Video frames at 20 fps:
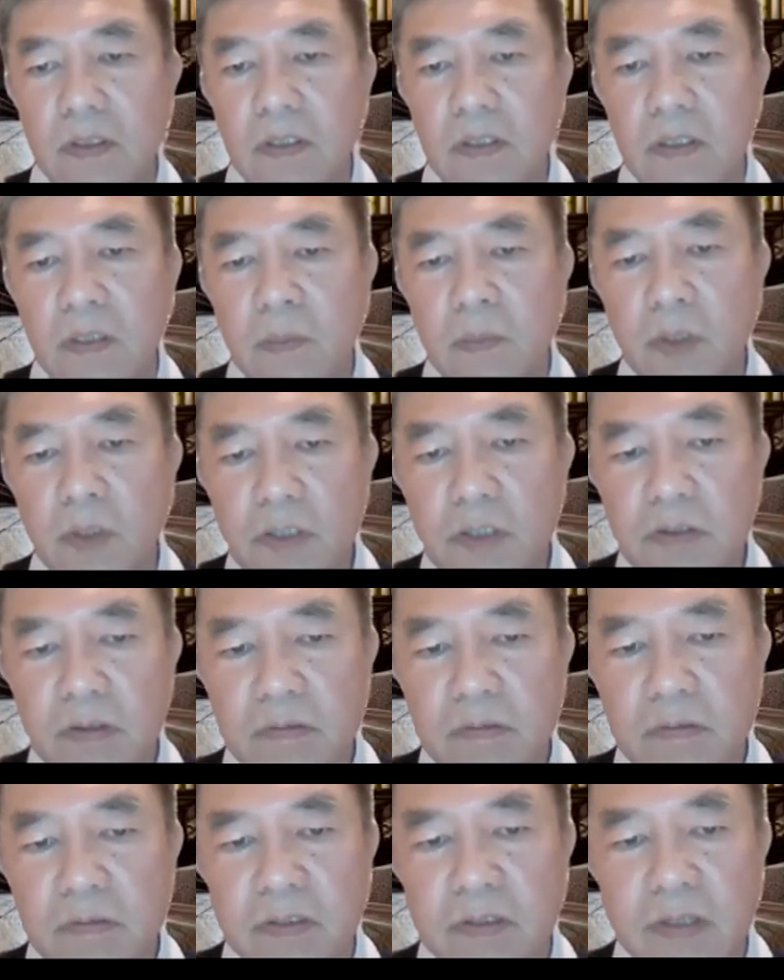the
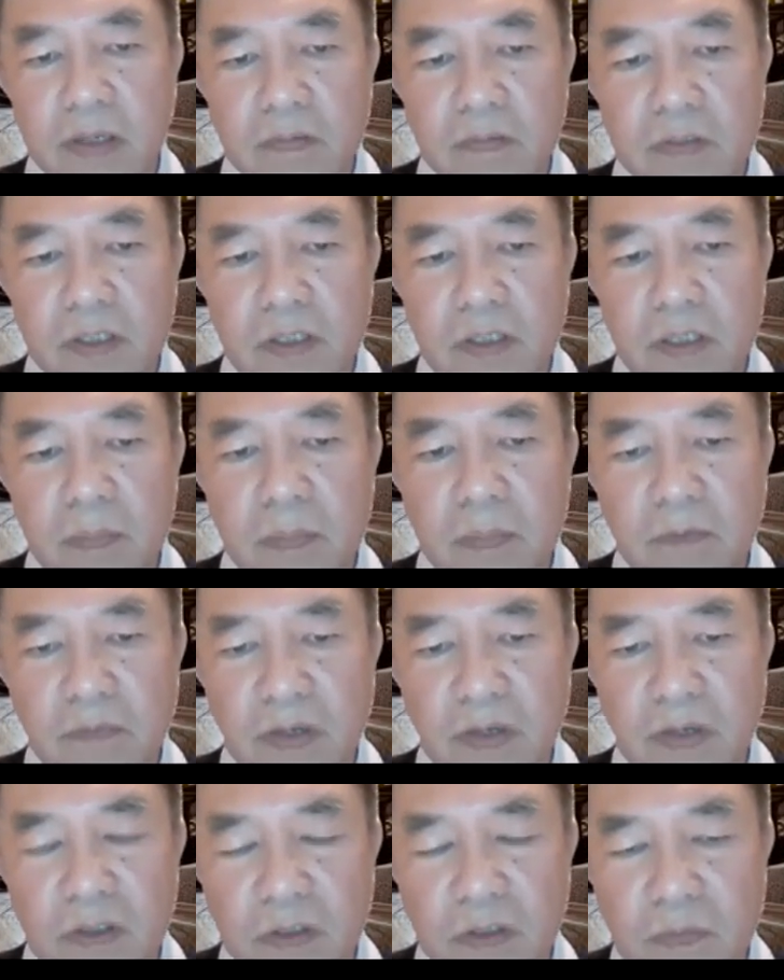Bodhisattva dwells in the
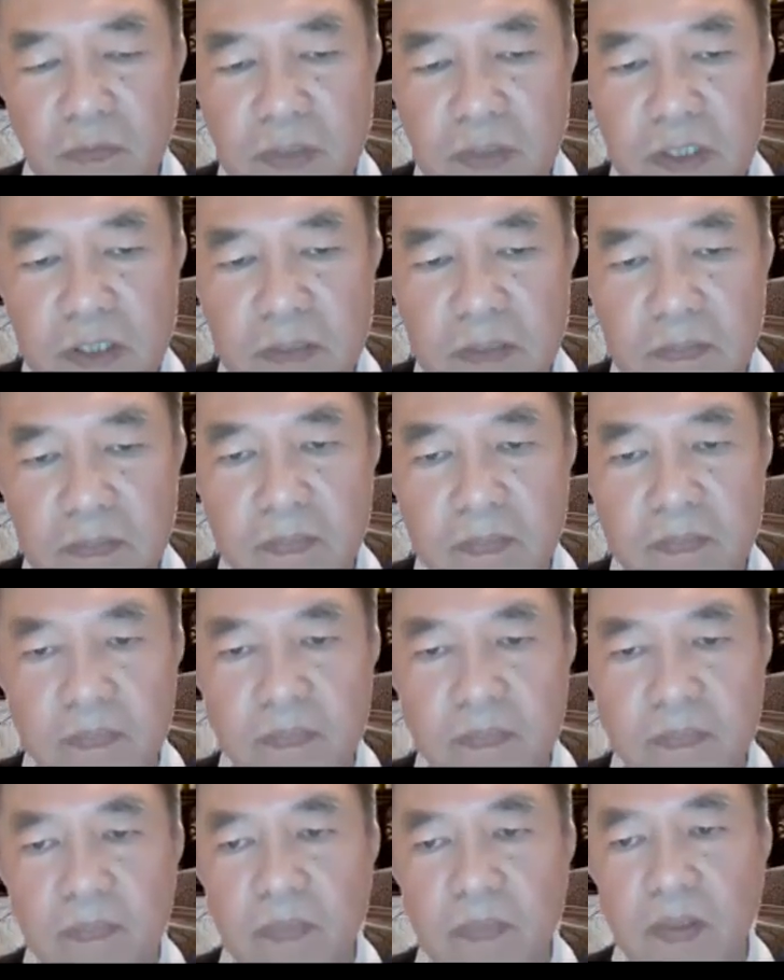perfection of wisdom,
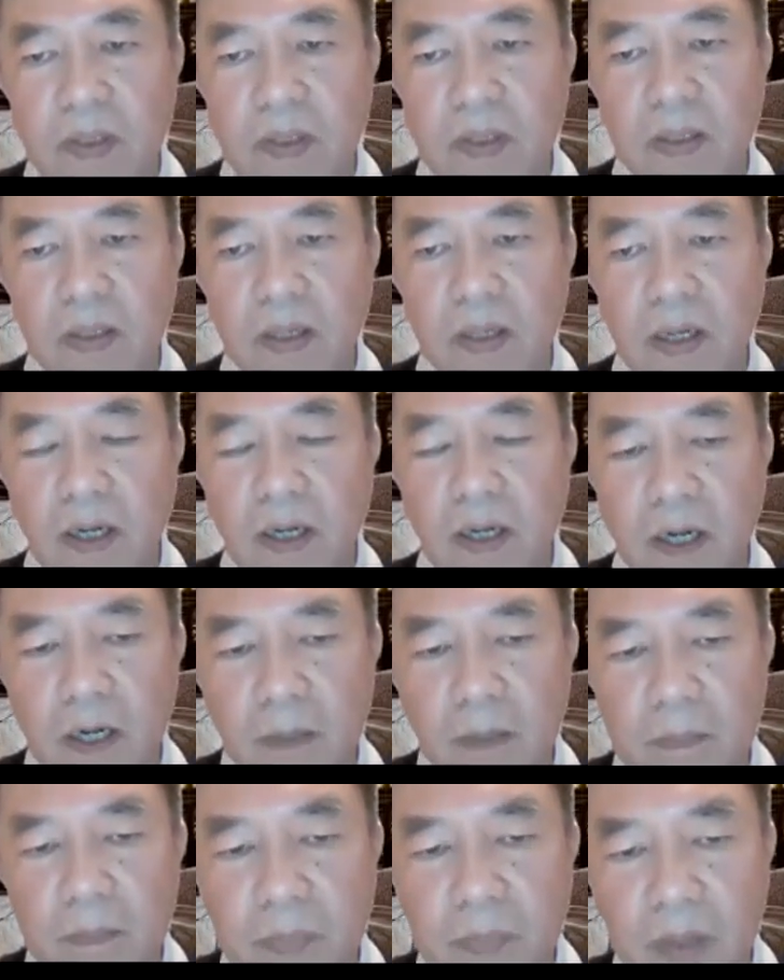
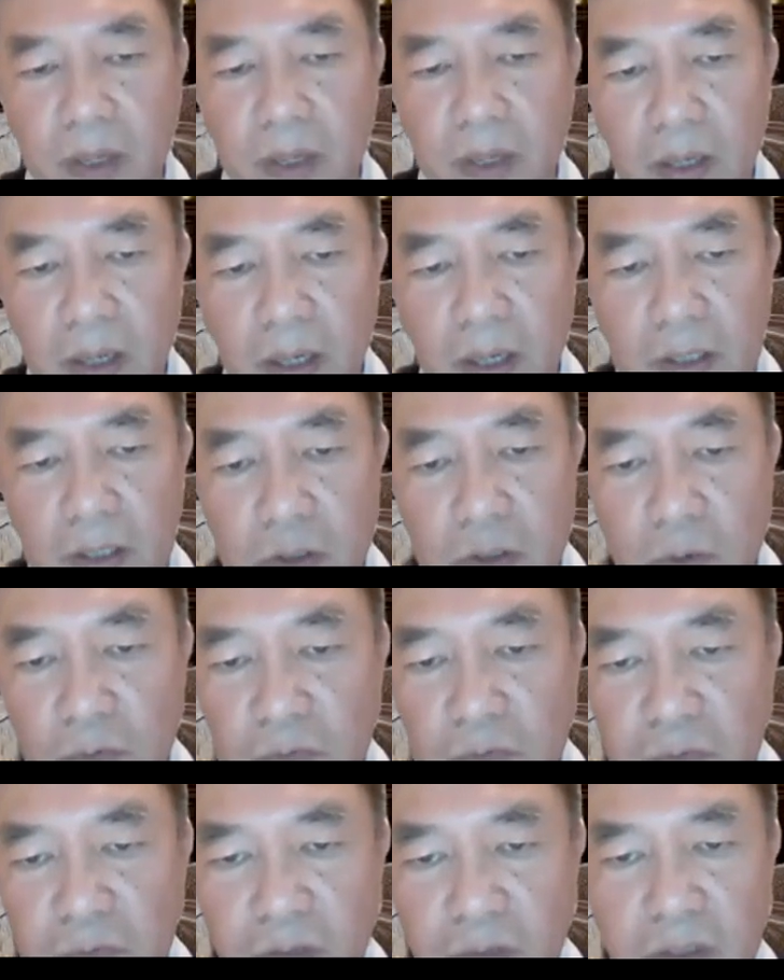has no
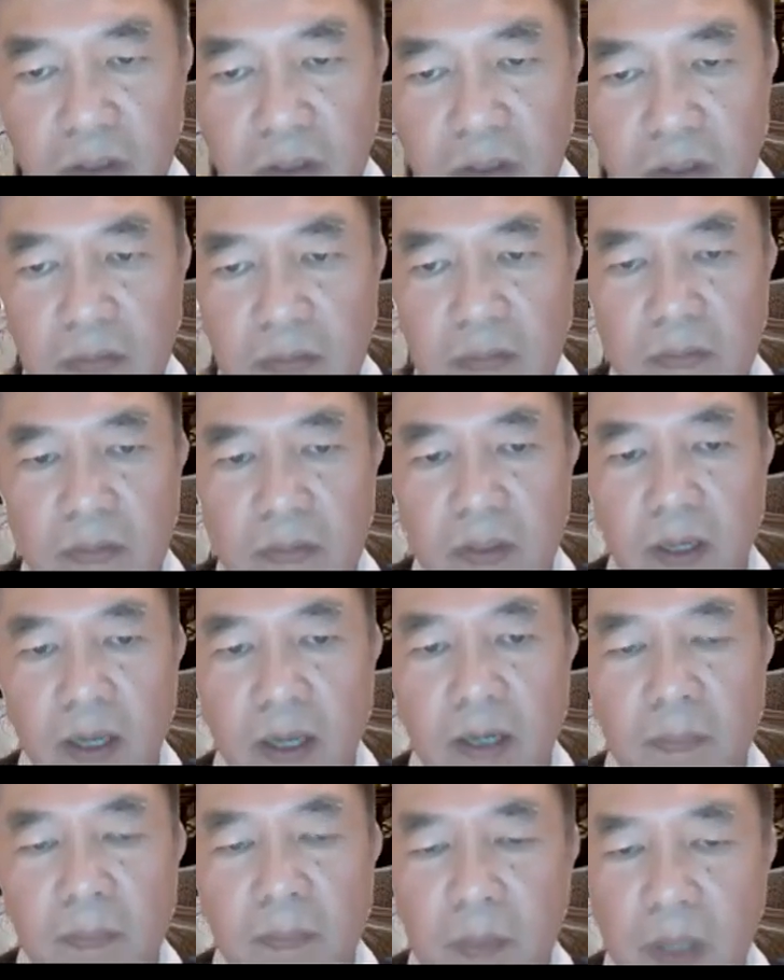fear,
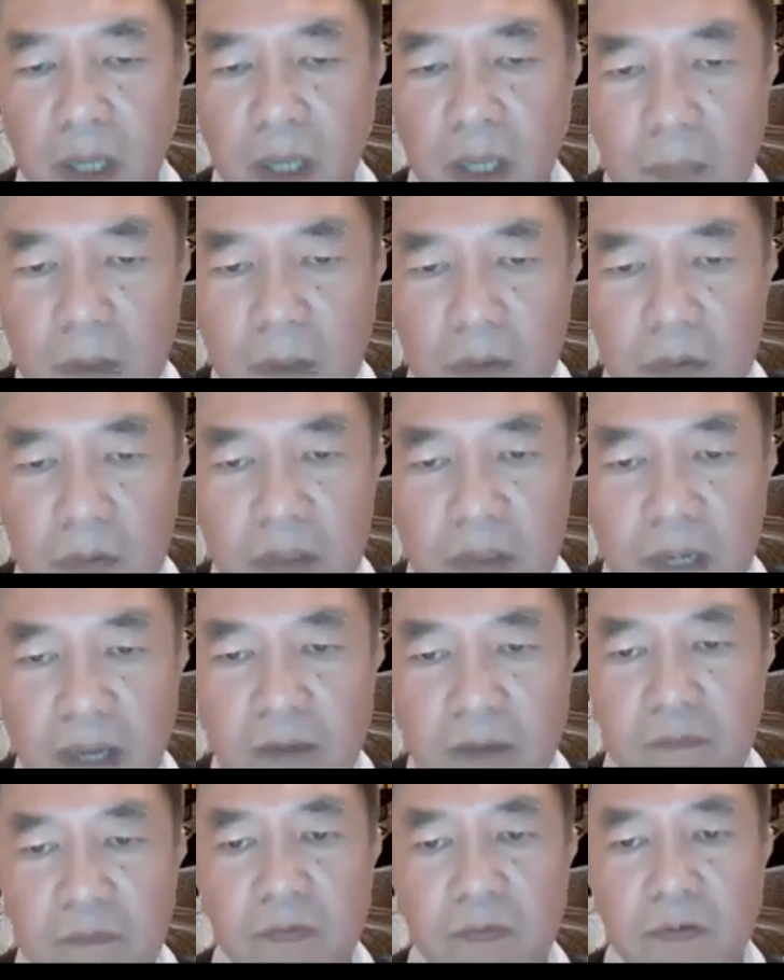and be able to
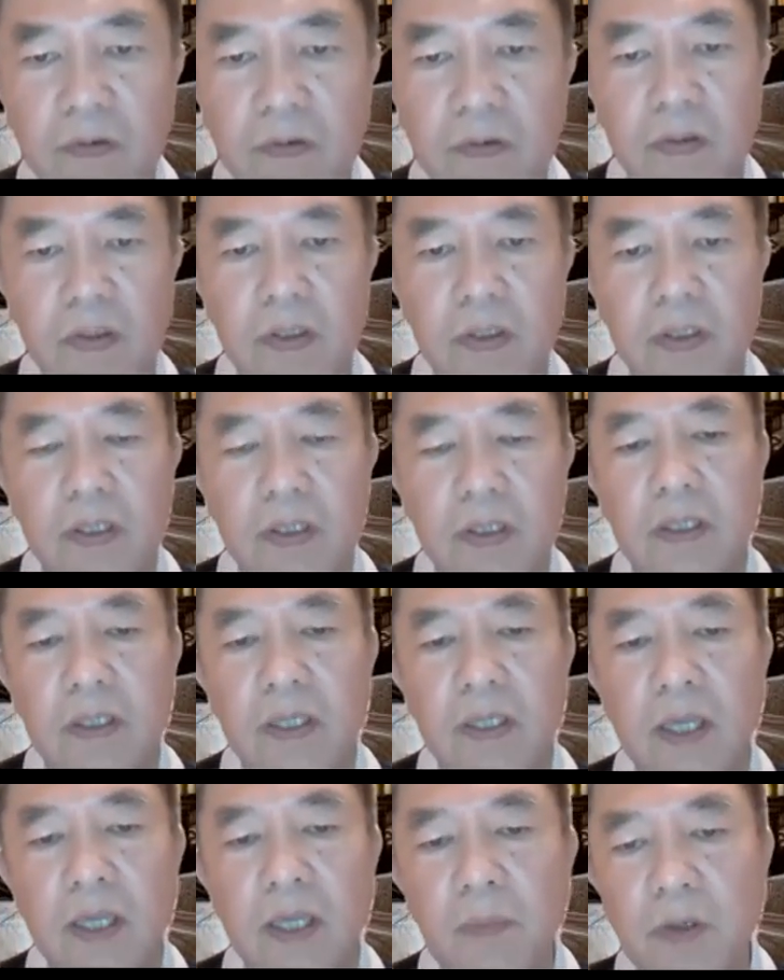therefore
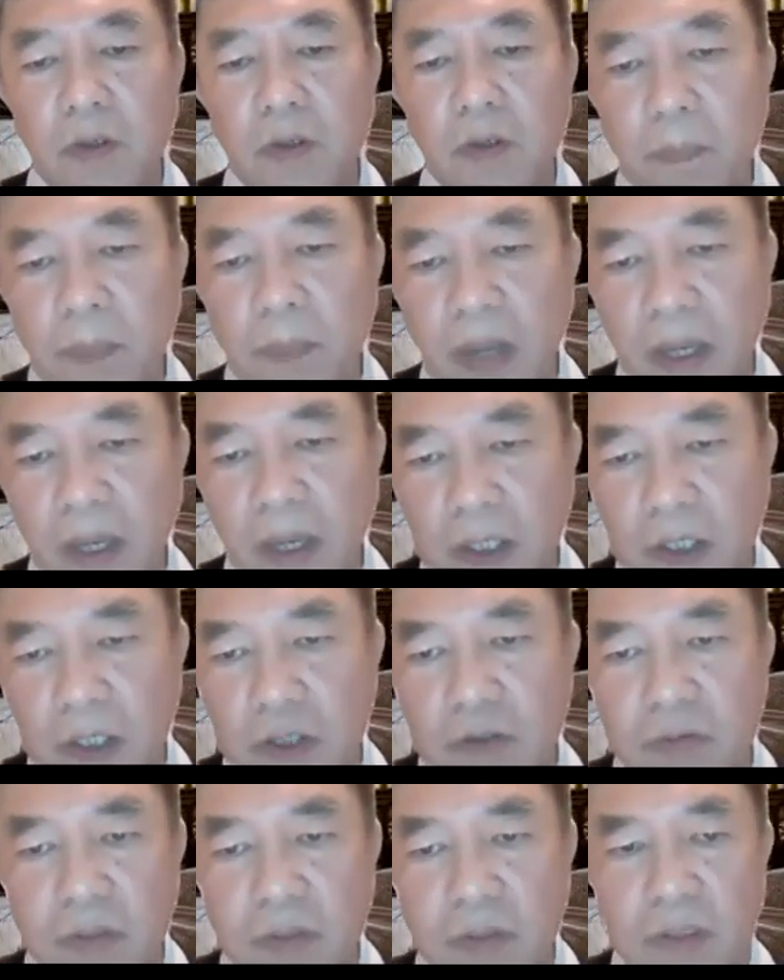able to
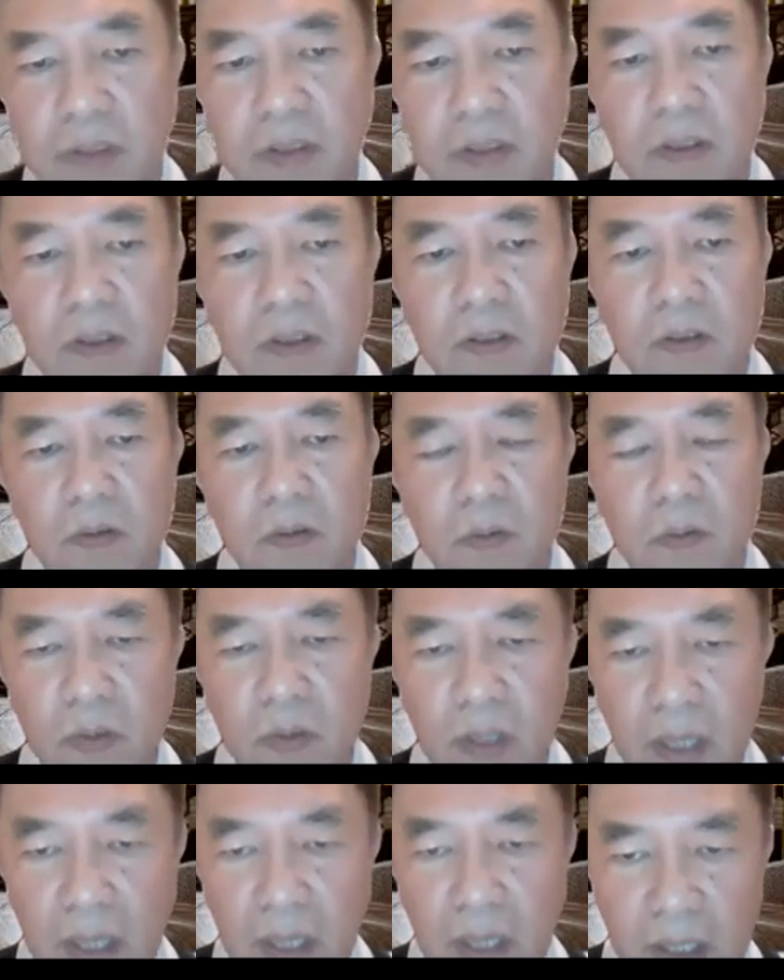penetrate to the
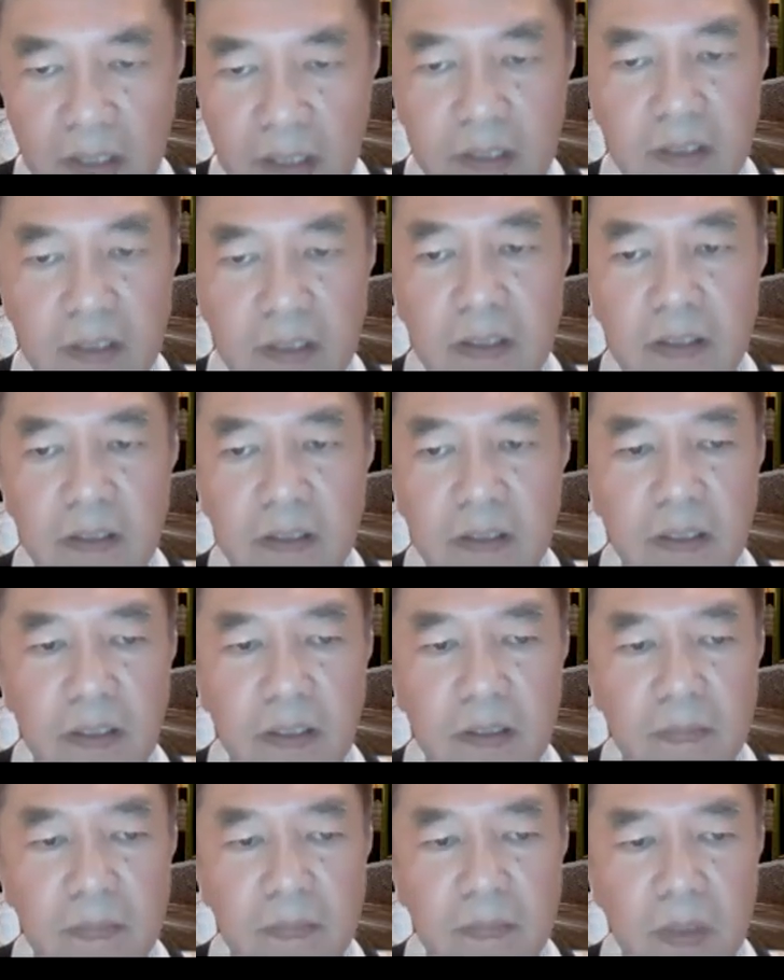higher learning.
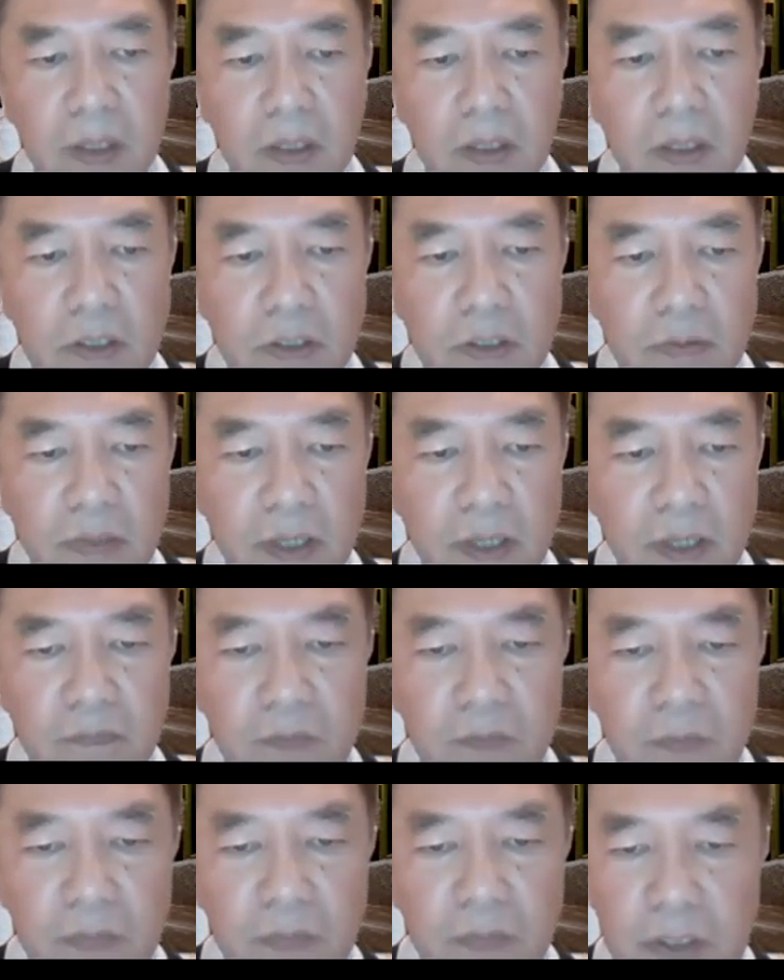So
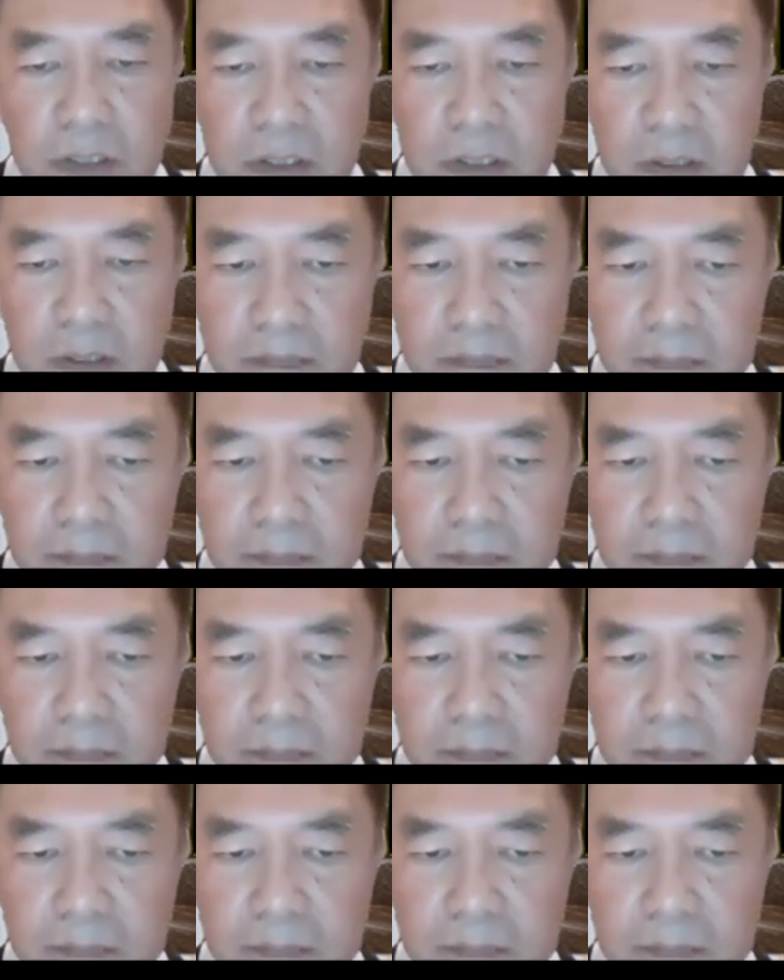therefore, this